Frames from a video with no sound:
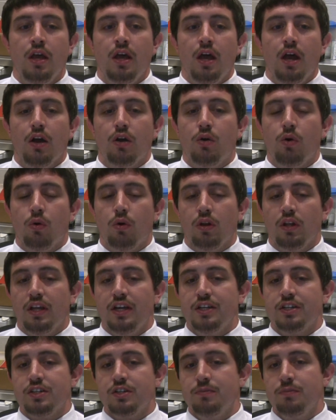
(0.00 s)
a
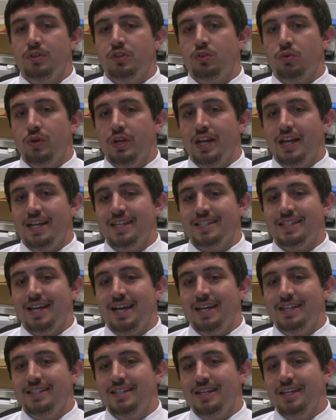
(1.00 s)
correlation between
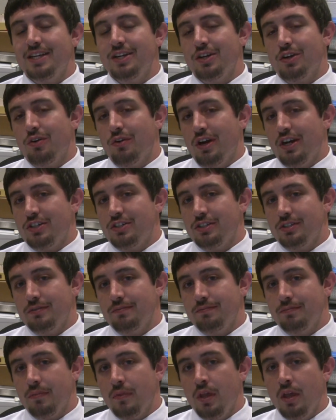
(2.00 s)
SIT and aggression,